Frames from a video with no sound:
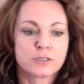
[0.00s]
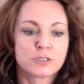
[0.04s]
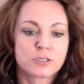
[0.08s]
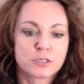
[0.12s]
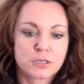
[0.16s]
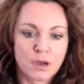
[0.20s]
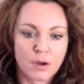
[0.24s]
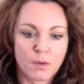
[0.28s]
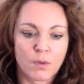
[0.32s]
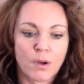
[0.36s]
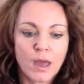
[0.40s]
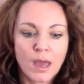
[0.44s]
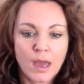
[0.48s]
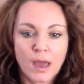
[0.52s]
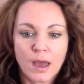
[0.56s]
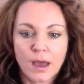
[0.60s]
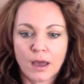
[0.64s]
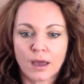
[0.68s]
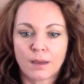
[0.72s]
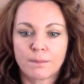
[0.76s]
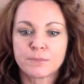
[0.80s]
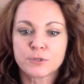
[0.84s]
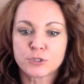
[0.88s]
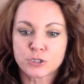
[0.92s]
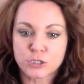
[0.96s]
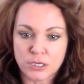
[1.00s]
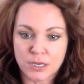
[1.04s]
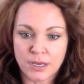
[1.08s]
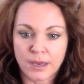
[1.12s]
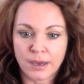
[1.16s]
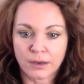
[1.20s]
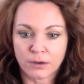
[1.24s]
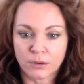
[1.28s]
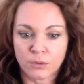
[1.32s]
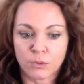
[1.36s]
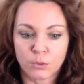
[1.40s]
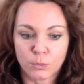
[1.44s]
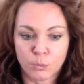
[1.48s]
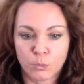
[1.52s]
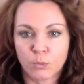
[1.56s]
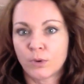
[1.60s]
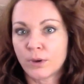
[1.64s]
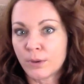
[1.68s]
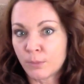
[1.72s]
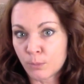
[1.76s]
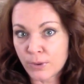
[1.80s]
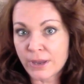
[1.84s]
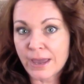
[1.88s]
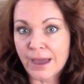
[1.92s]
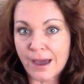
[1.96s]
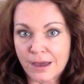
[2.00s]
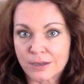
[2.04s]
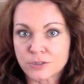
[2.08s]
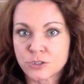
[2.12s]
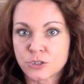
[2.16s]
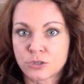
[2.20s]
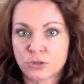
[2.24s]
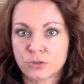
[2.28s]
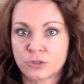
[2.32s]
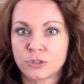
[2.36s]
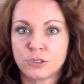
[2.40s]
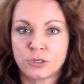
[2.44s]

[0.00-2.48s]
So she had, and we asked her,